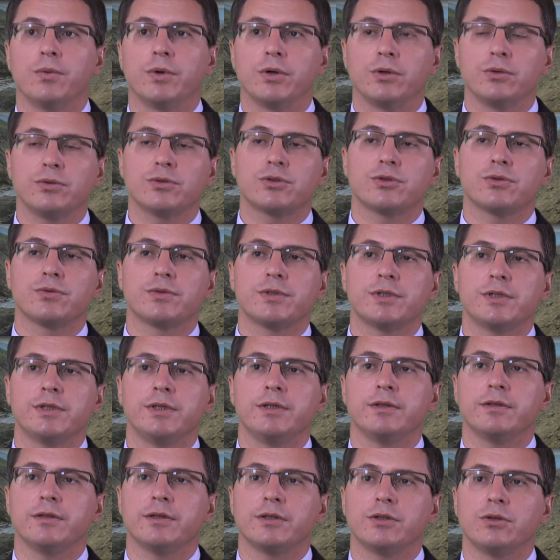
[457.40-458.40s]
We also
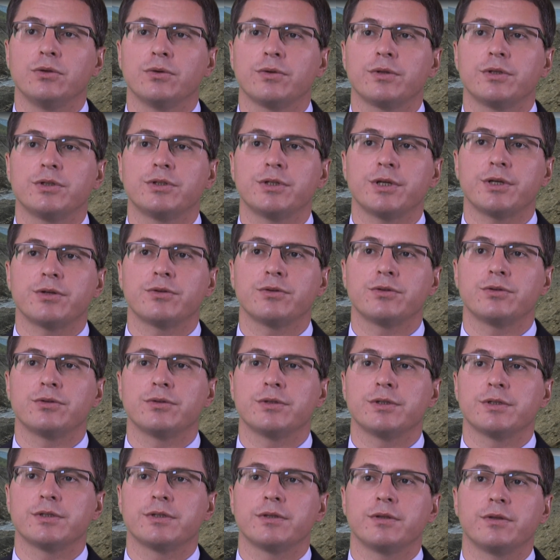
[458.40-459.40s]
see that Northern
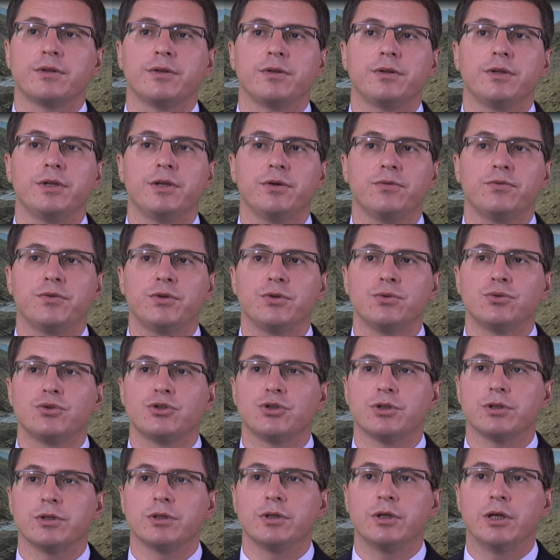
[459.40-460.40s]
Territories in the near
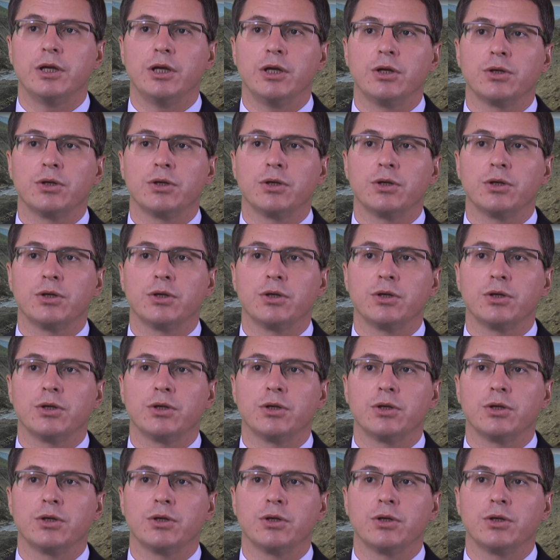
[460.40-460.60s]
future